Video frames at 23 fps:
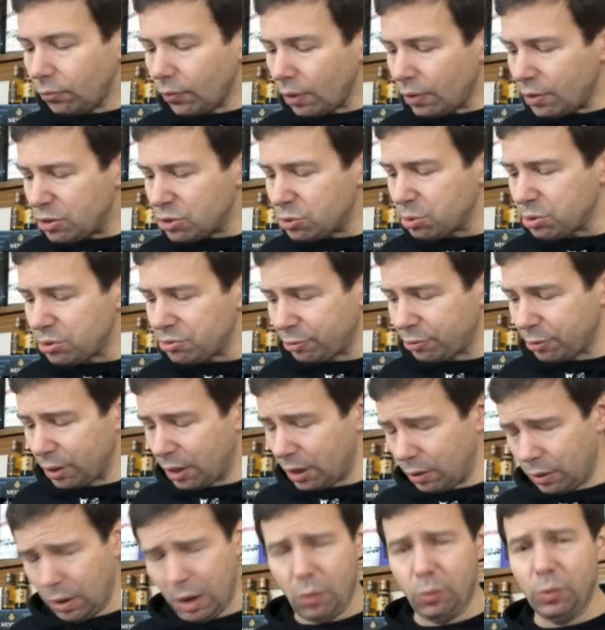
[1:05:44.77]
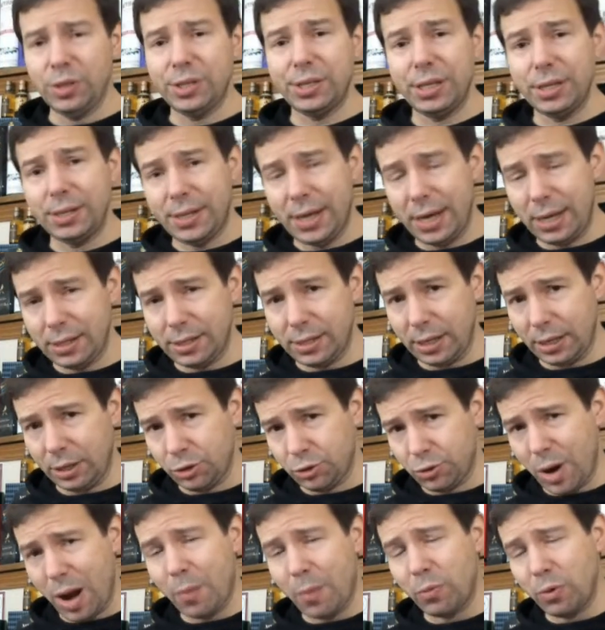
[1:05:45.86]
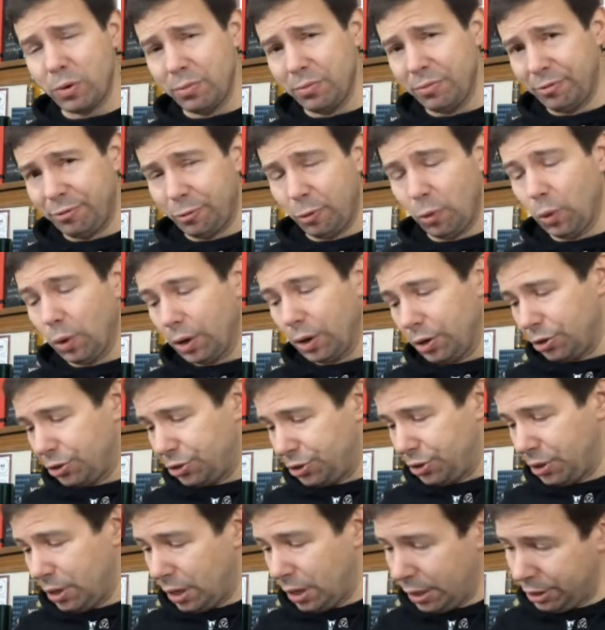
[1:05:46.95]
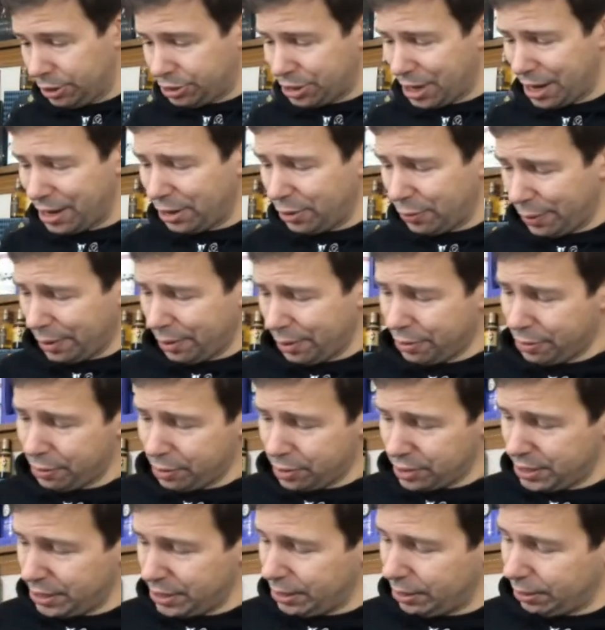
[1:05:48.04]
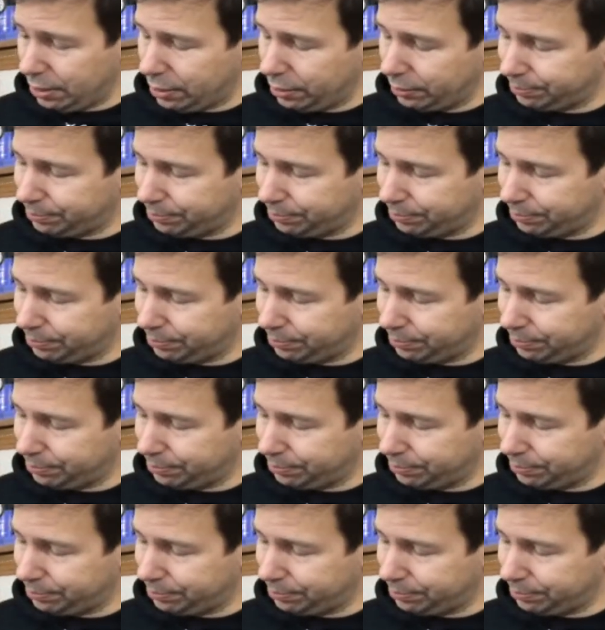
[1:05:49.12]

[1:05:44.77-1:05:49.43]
This was for a whiskey tasting, Dram Room Ford, January 13th.